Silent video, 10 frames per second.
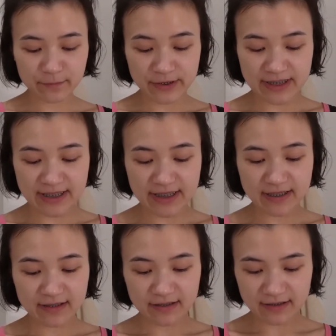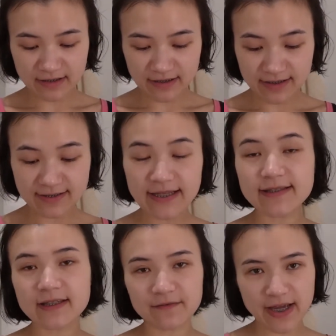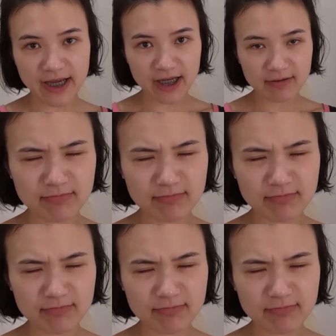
pretty sensitive hair.